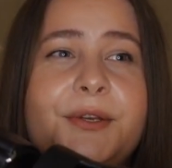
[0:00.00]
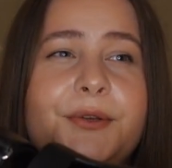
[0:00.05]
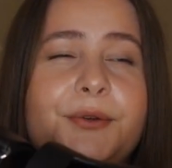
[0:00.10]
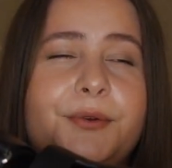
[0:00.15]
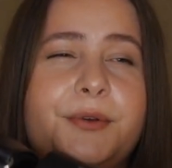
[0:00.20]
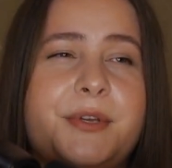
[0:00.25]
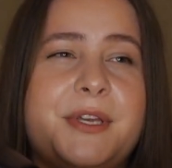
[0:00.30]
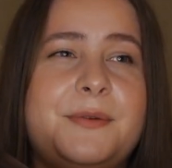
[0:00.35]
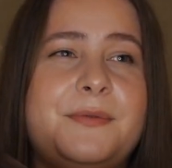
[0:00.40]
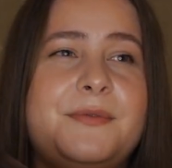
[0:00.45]

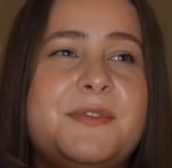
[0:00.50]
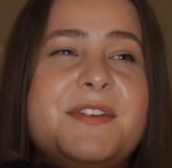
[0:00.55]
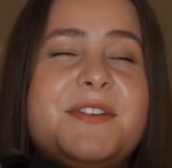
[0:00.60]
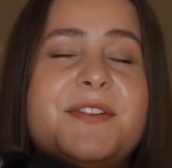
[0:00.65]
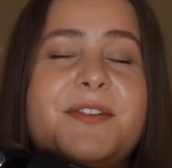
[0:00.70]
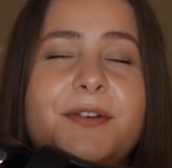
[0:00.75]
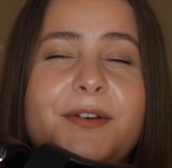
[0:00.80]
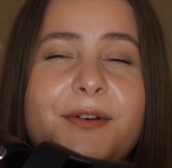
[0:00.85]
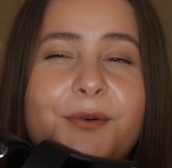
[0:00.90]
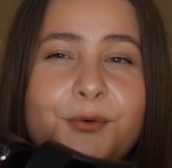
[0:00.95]
you can
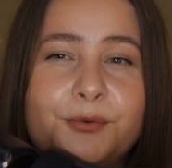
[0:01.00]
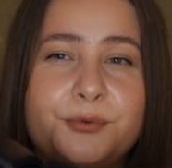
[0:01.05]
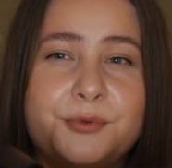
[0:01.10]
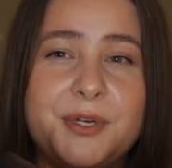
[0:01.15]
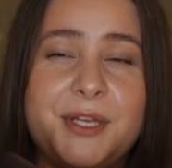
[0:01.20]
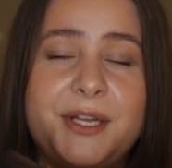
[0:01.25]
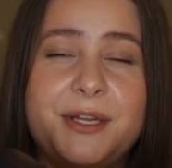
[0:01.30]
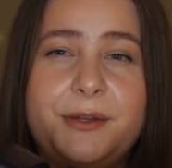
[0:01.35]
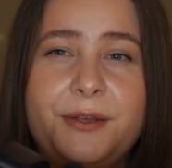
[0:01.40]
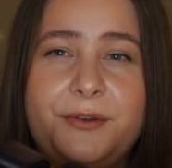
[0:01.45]

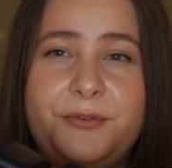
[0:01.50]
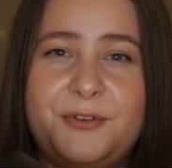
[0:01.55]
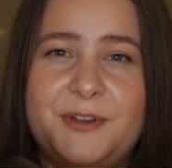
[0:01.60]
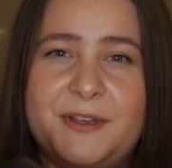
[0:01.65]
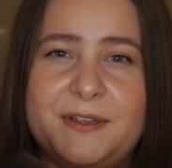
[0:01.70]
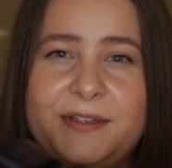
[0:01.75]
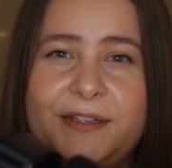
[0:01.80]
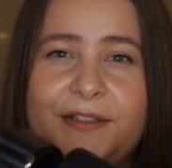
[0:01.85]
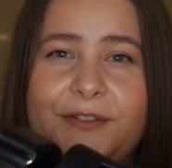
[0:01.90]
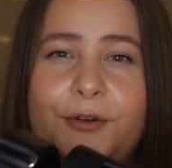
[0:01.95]
really
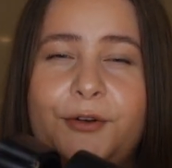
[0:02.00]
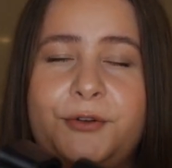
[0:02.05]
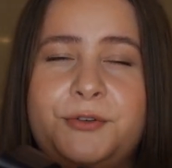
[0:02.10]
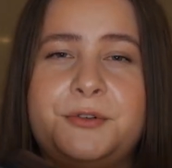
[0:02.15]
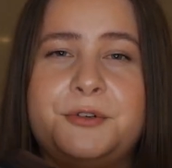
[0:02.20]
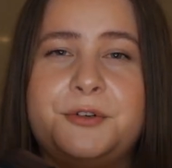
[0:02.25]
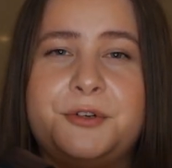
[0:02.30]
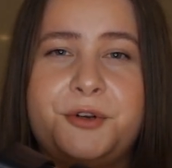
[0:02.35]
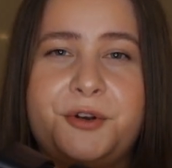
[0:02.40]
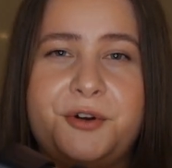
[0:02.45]
feel it
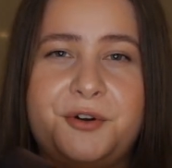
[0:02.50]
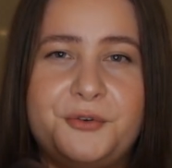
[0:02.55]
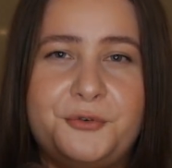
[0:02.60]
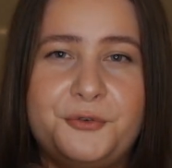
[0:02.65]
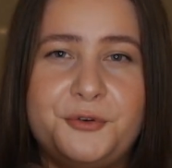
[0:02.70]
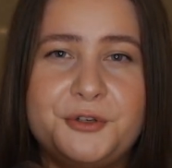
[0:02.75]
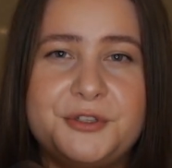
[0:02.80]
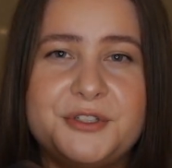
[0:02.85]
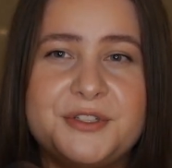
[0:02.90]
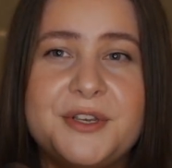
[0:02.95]
under your
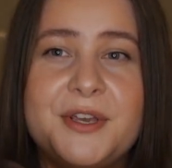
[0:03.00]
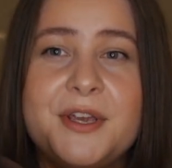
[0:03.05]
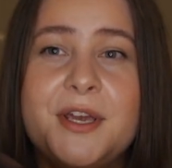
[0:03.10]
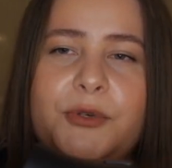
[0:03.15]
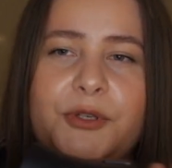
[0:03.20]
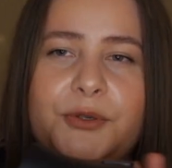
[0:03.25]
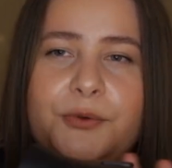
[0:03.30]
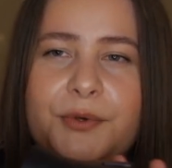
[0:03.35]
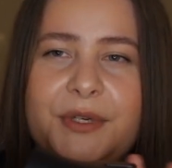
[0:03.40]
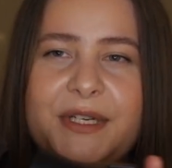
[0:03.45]
foot,
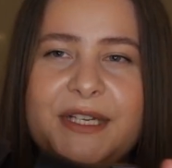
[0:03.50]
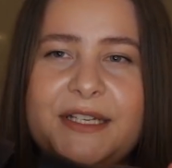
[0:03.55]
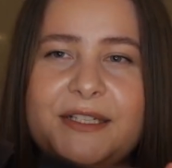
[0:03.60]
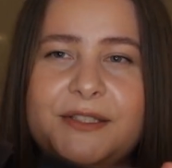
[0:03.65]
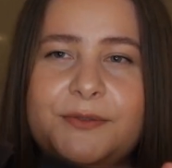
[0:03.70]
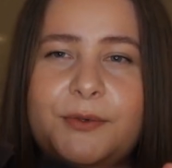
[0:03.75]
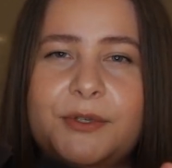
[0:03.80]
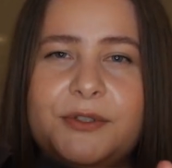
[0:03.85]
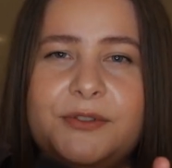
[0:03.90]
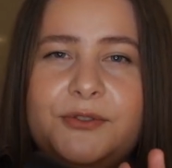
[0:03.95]
but with
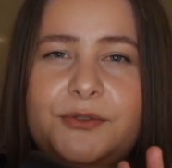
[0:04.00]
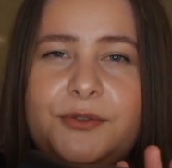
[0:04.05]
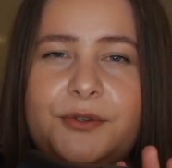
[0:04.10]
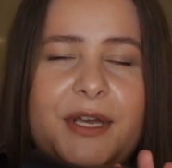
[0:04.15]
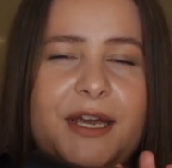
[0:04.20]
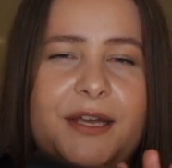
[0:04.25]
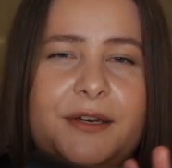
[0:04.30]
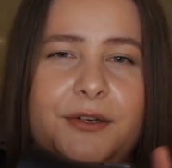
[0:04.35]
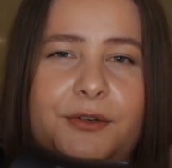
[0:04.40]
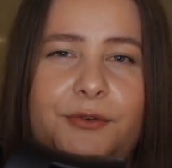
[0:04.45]
these ones you
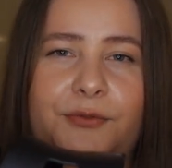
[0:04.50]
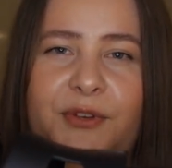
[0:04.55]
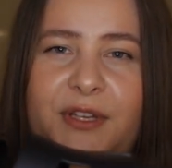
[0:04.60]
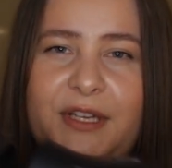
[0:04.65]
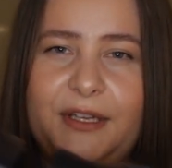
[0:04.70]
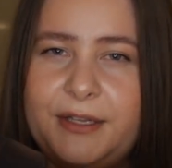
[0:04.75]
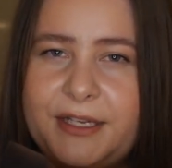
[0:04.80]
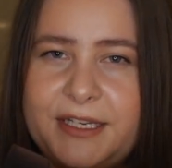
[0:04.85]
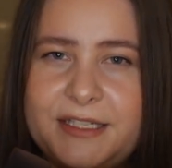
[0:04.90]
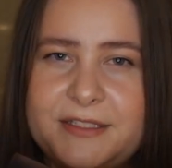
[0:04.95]
cannot
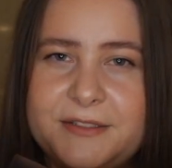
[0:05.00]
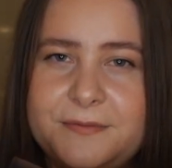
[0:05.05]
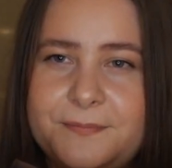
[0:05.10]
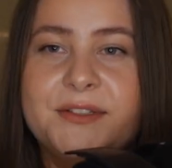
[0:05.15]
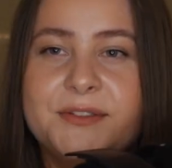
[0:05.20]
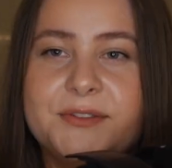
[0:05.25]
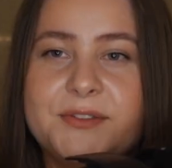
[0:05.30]
feel it.